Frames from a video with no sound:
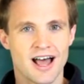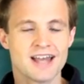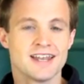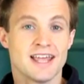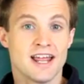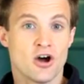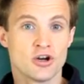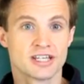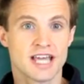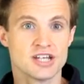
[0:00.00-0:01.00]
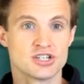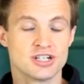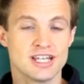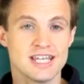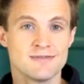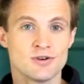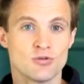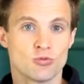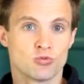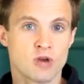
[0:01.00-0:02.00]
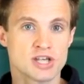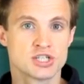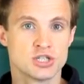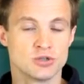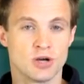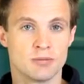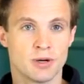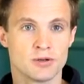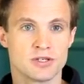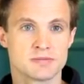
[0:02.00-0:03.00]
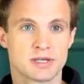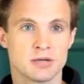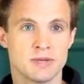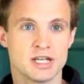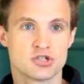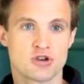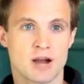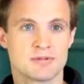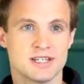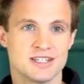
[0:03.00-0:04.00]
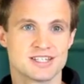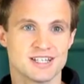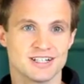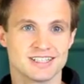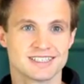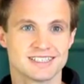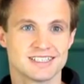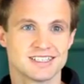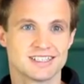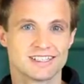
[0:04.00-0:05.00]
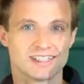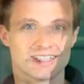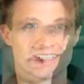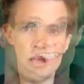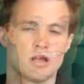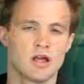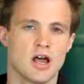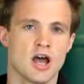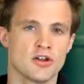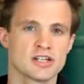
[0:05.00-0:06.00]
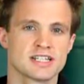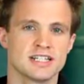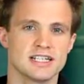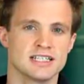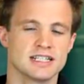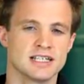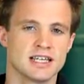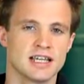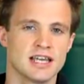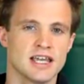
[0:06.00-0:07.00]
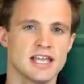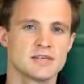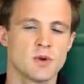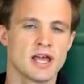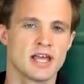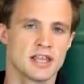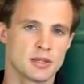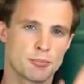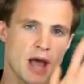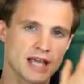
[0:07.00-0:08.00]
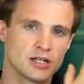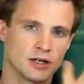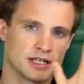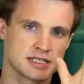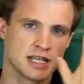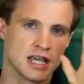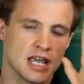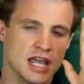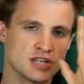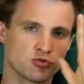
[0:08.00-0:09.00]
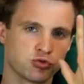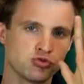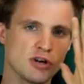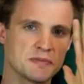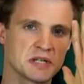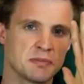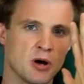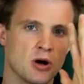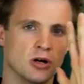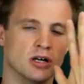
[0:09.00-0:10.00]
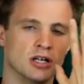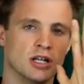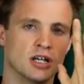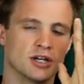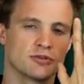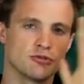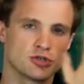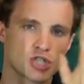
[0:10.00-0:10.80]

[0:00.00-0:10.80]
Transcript: and on occasion even rescue a boat that's become entrapped in the sea ice. An ice lead is where the pack ice is ripped apart through